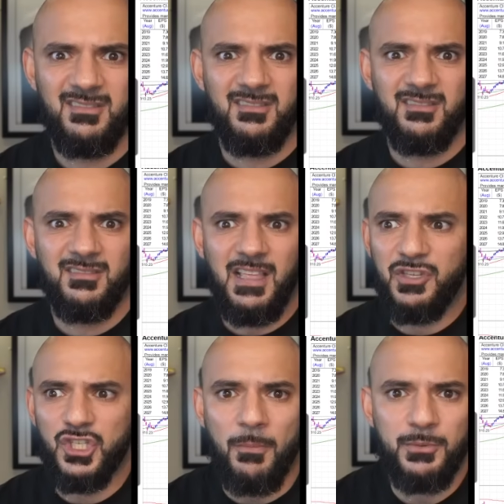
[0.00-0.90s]
They've
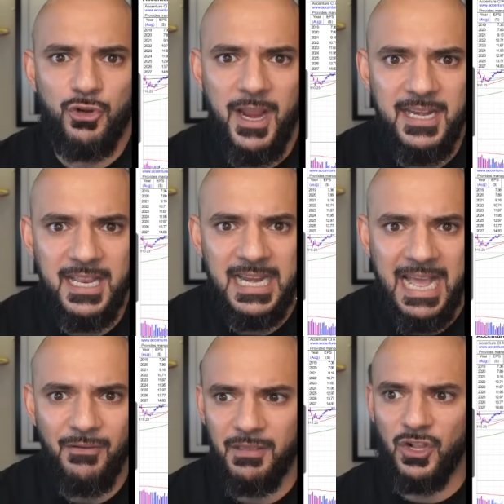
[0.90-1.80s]
stopped trading
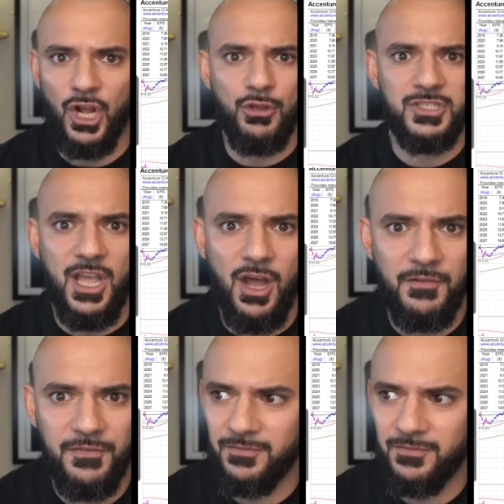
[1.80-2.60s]
now. They've closed it off.